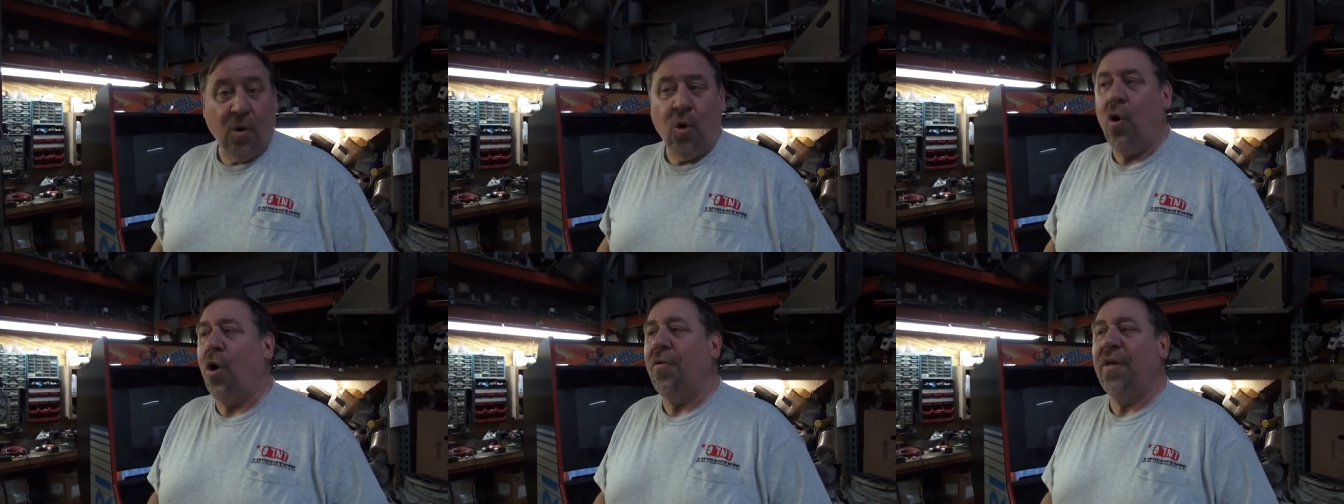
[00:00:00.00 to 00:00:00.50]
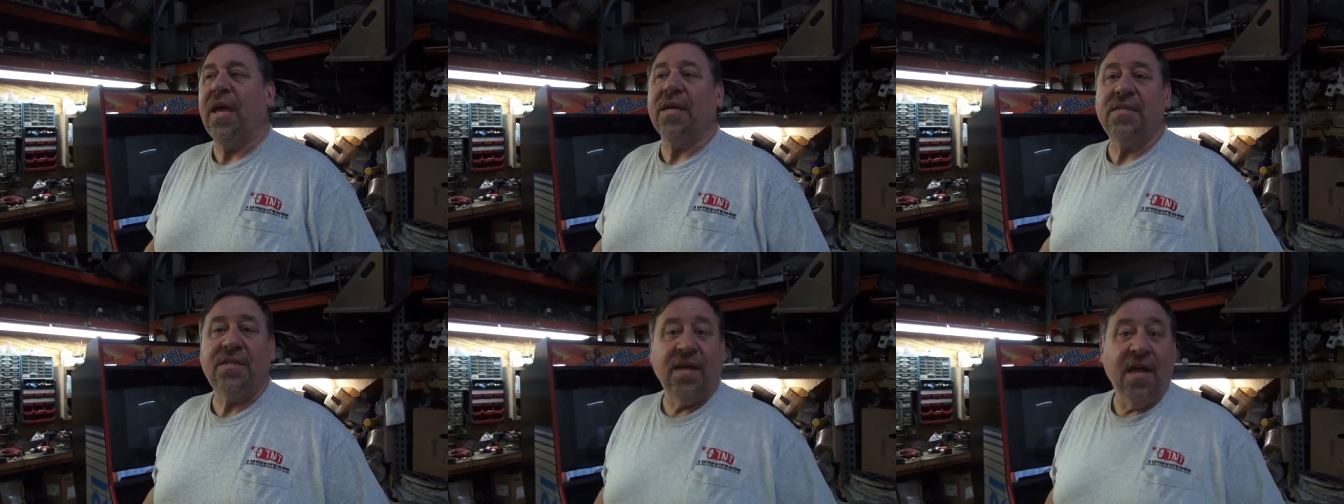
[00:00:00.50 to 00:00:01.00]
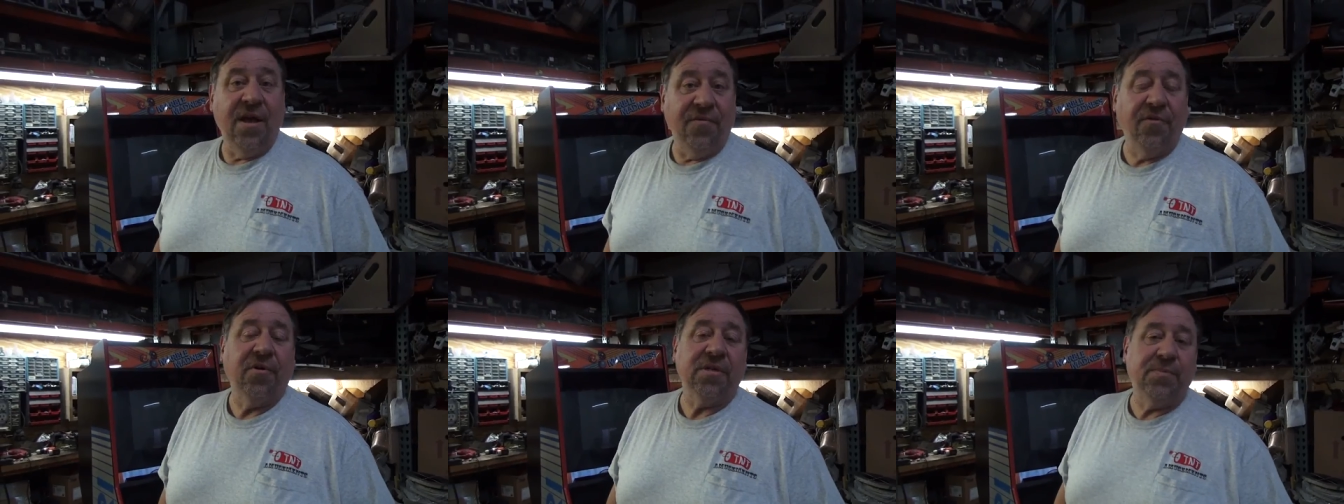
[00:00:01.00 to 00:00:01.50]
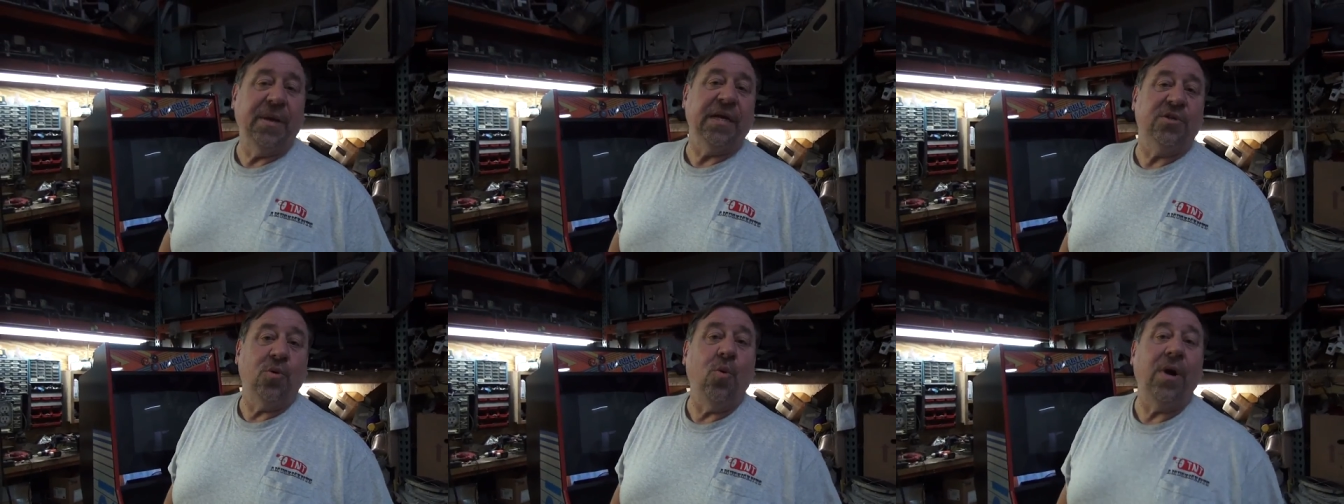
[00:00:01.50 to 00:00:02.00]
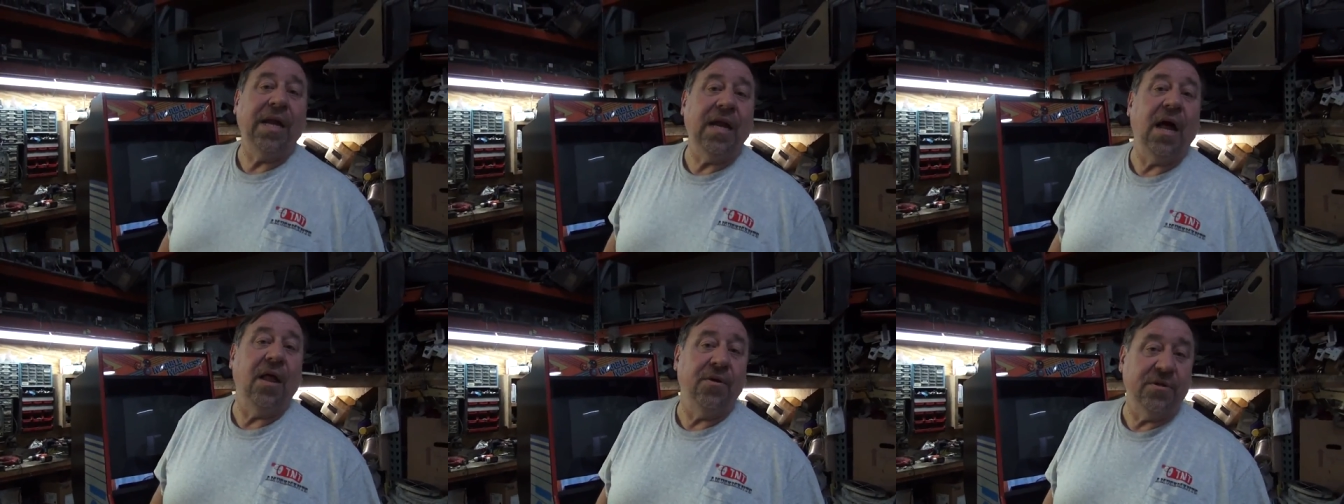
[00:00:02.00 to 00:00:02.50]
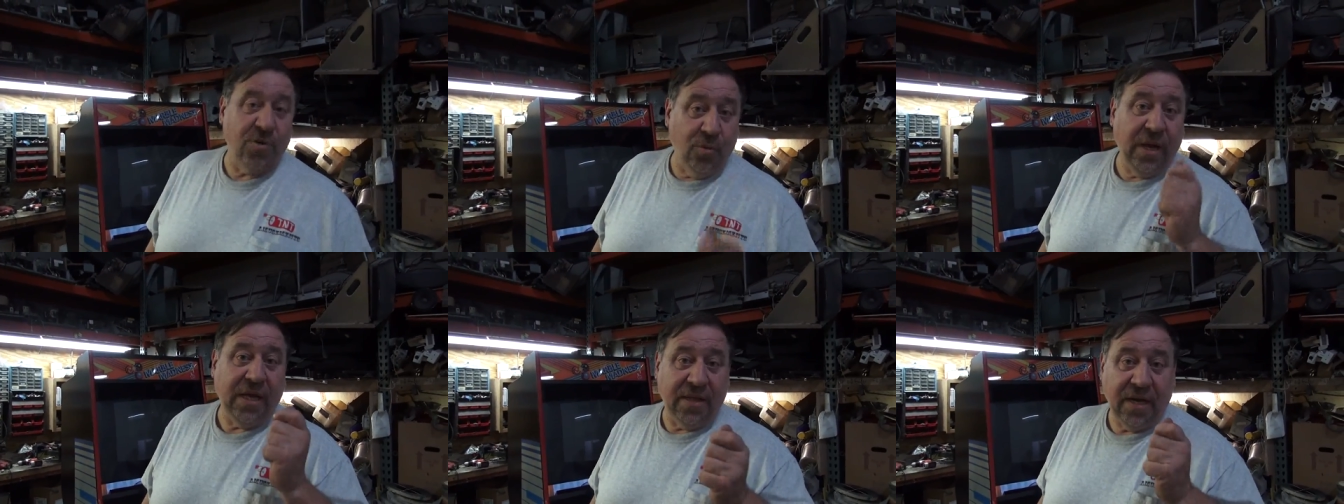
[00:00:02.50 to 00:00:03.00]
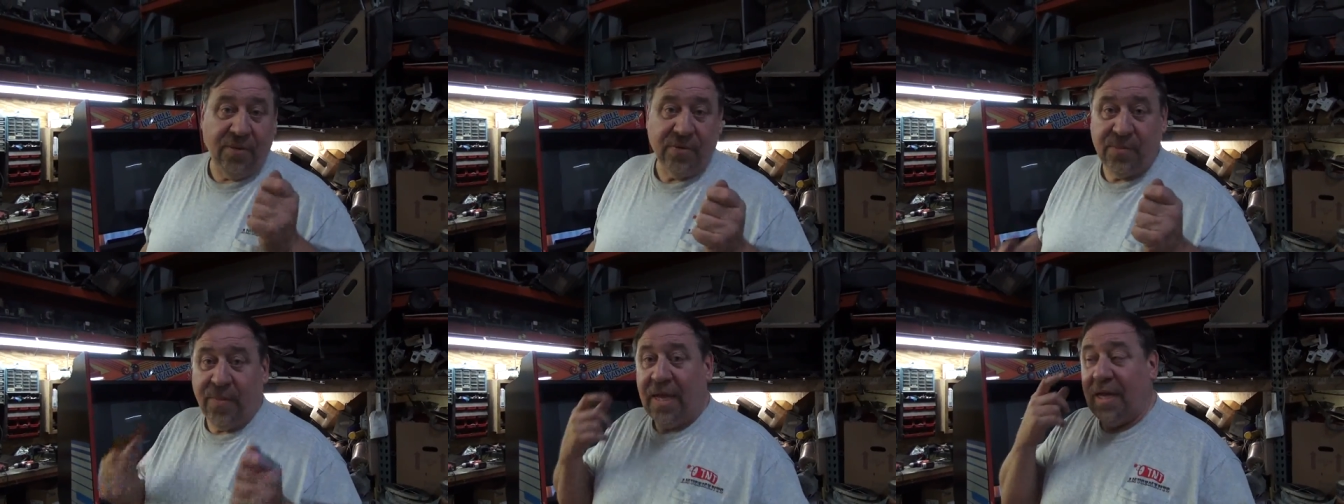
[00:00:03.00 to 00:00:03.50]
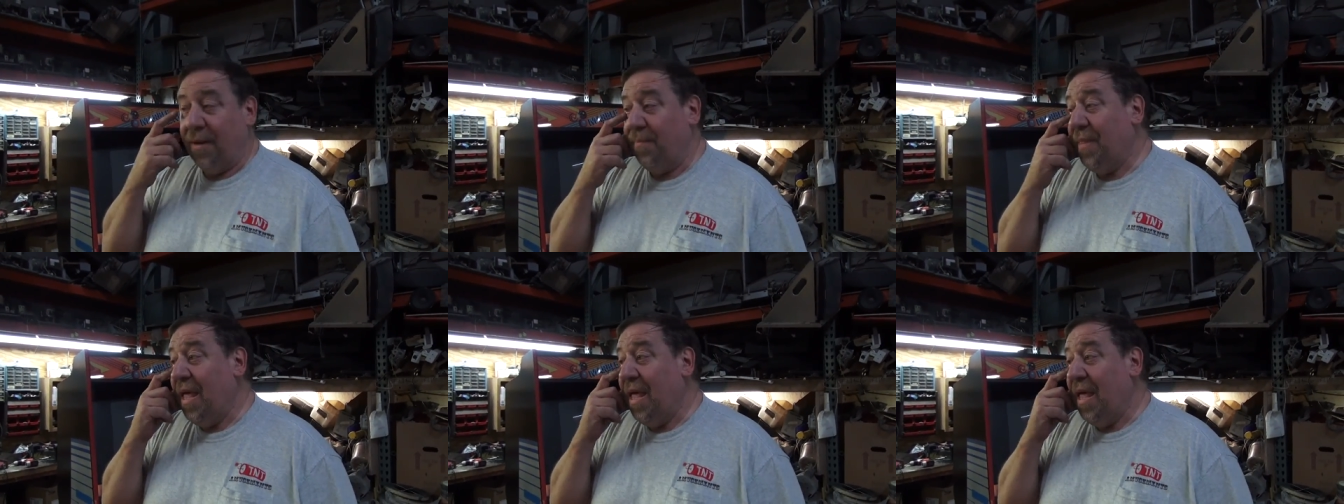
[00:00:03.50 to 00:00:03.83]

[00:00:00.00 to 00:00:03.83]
All this for his big $20 a week that he was making.